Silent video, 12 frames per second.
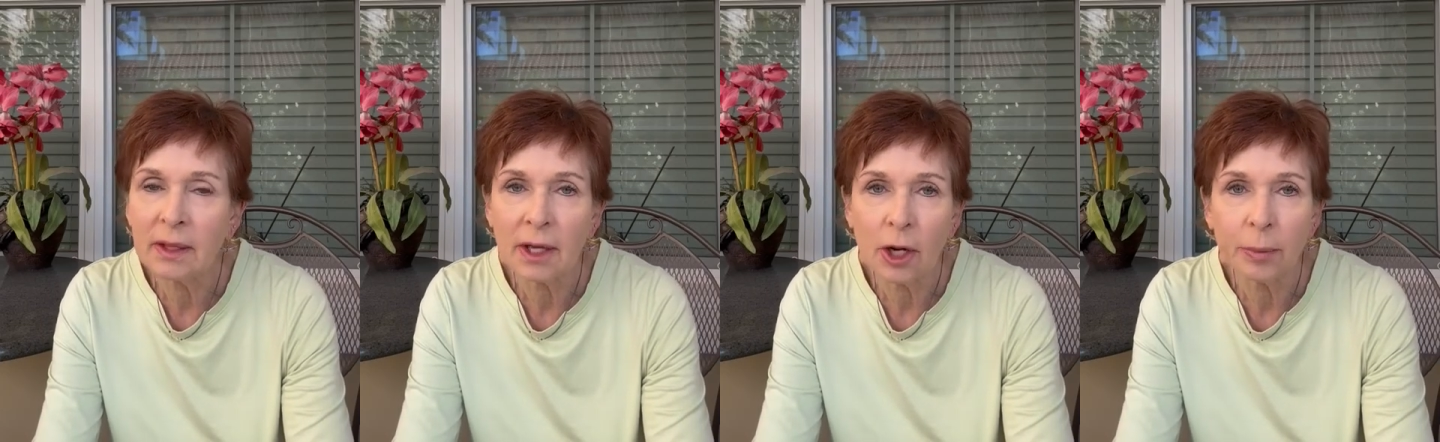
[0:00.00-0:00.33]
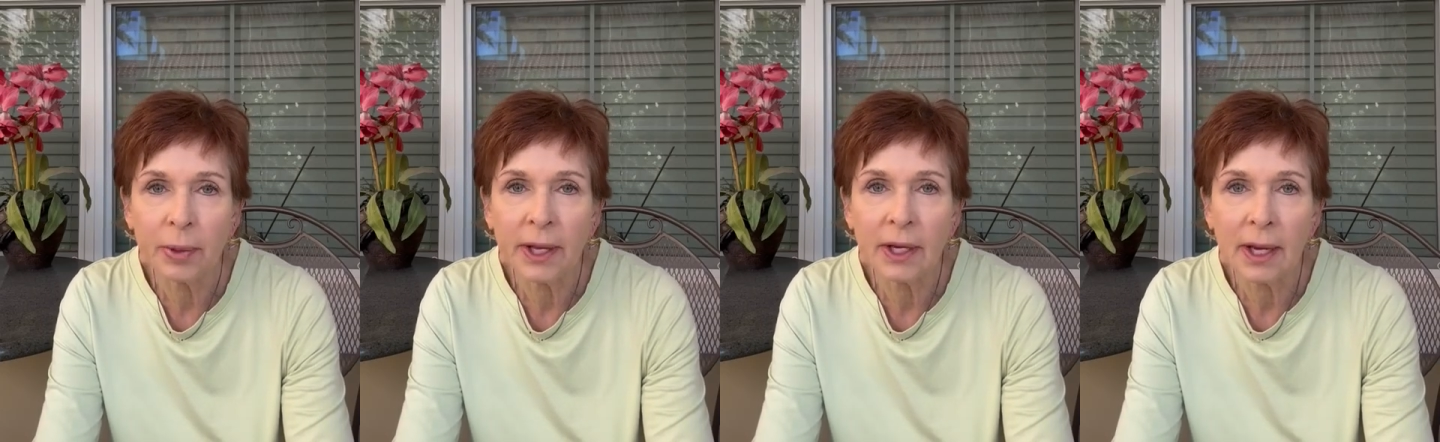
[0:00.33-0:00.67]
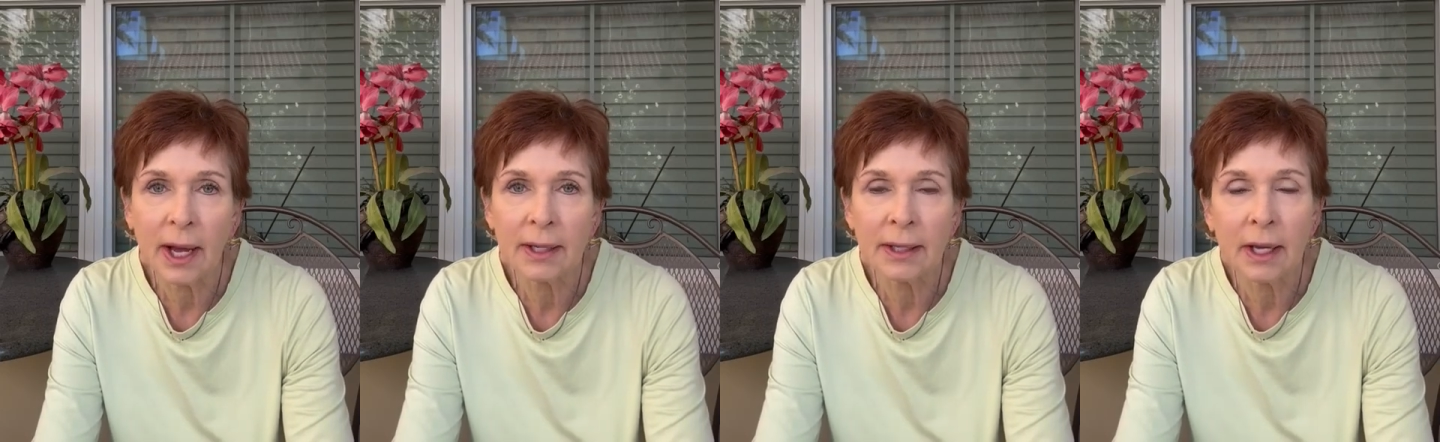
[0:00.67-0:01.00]

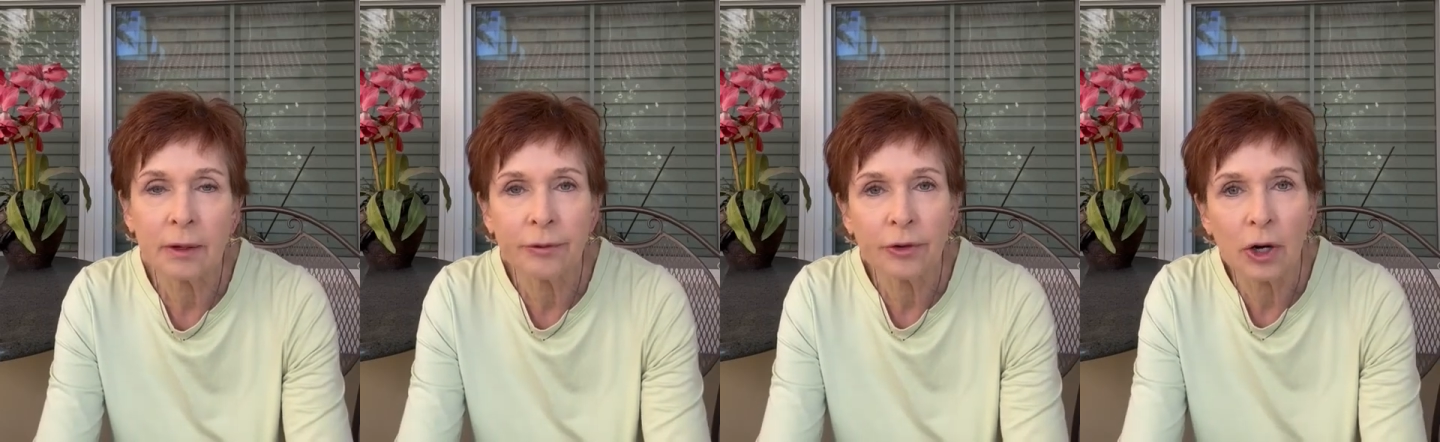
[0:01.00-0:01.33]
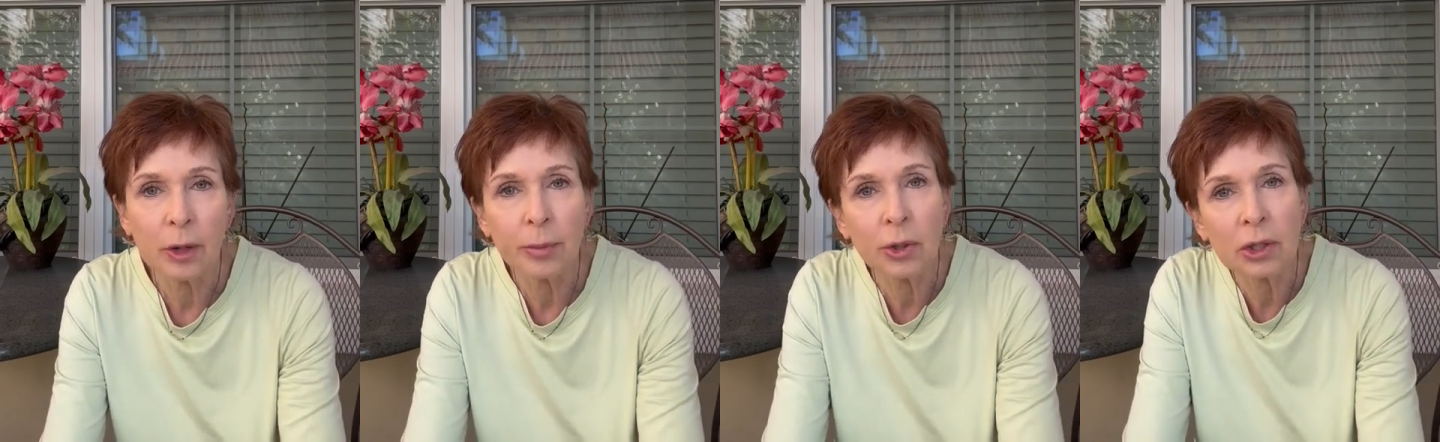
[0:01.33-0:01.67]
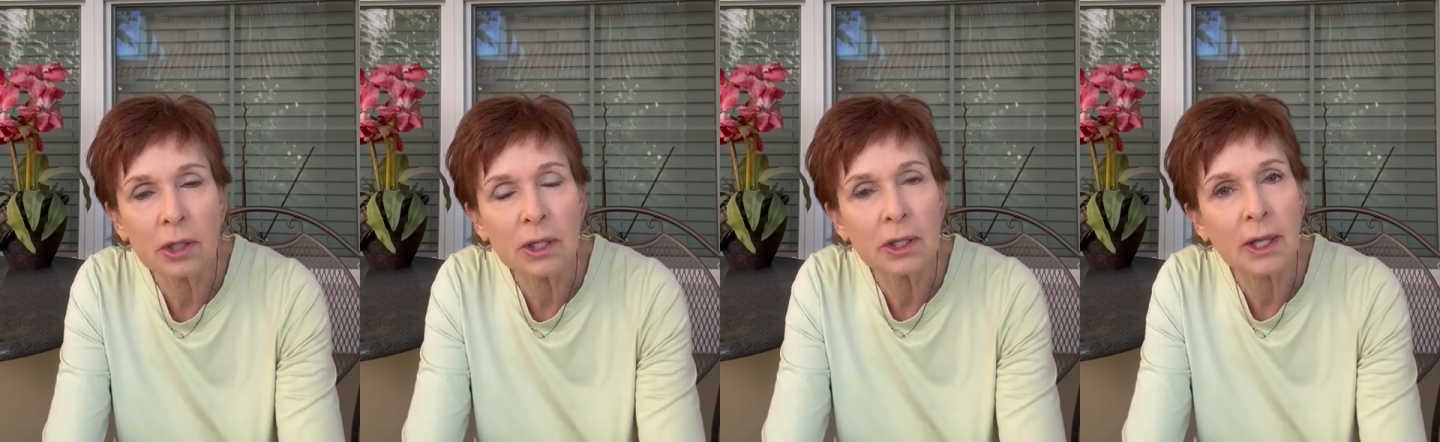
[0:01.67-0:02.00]
thecareplan.net, for our
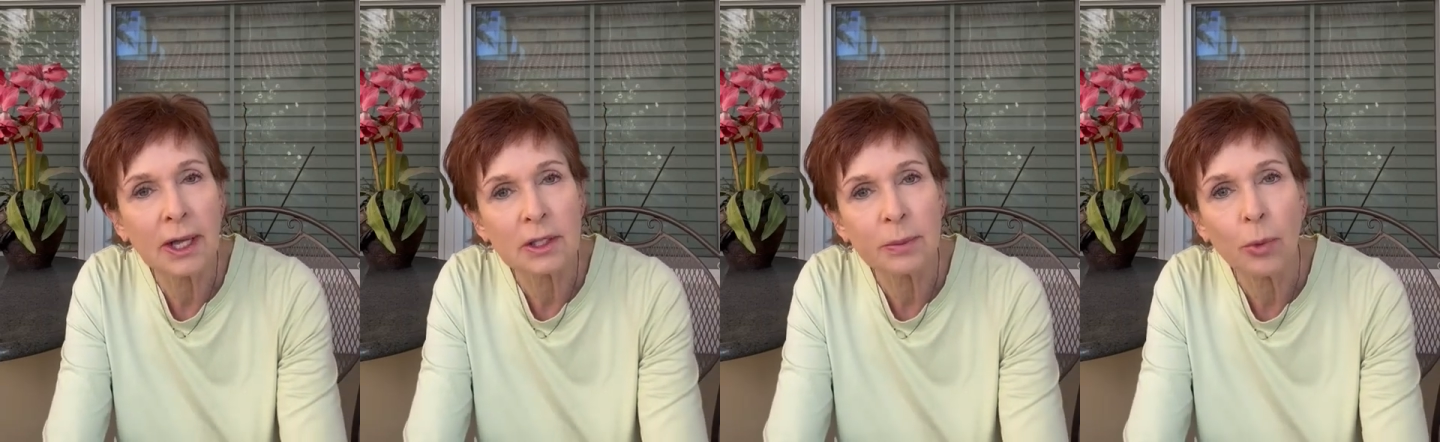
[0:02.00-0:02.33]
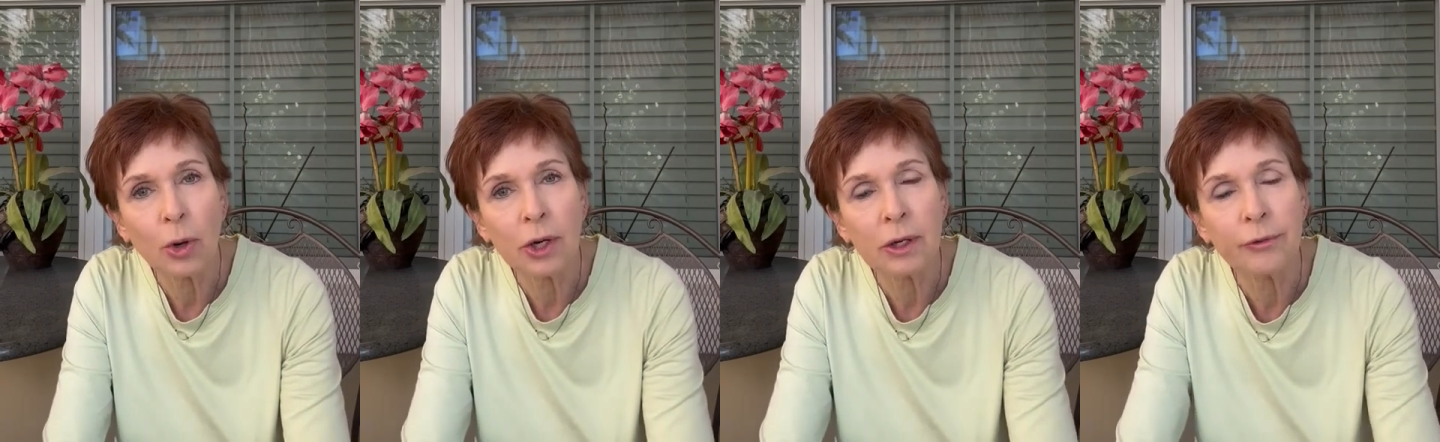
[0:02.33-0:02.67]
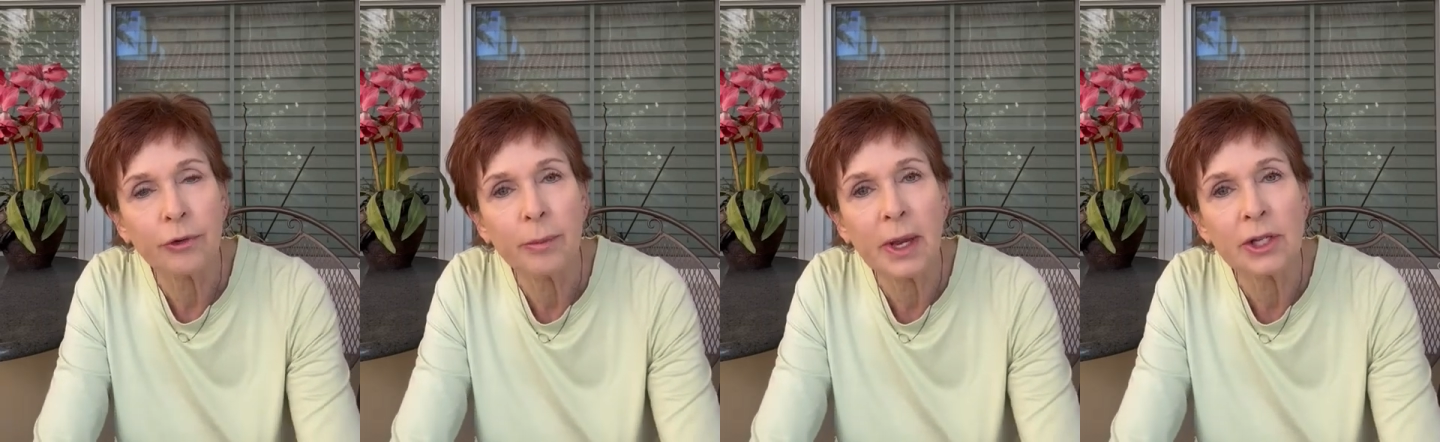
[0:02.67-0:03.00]
booklet, lots more
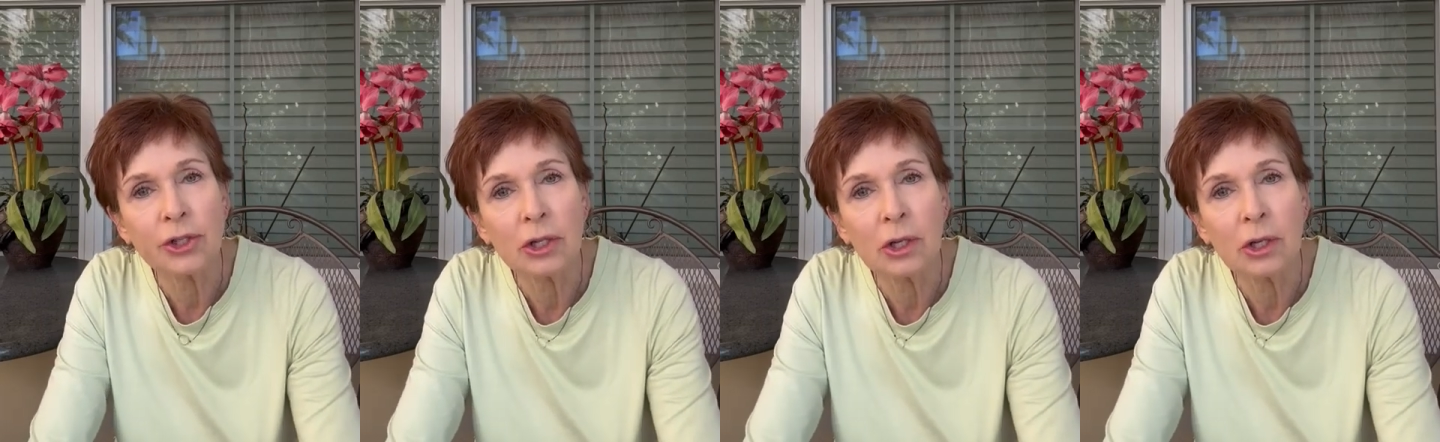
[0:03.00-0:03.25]
information